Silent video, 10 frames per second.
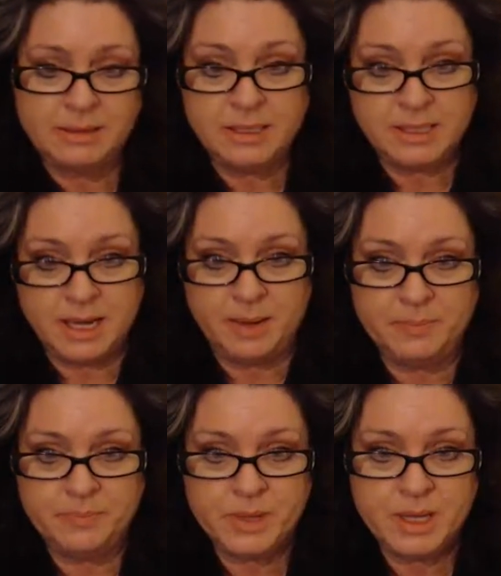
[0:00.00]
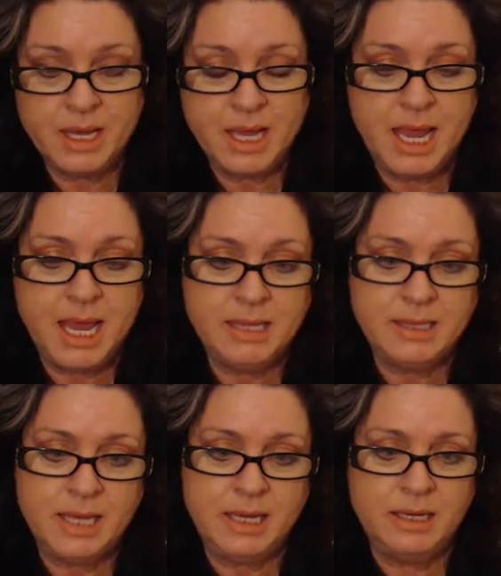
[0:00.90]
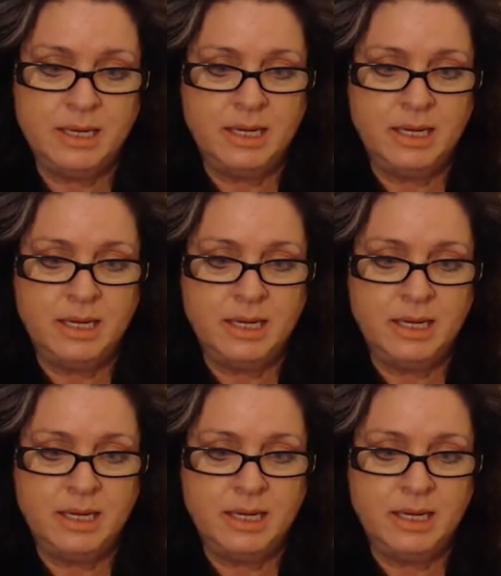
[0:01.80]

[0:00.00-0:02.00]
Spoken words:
to them, and they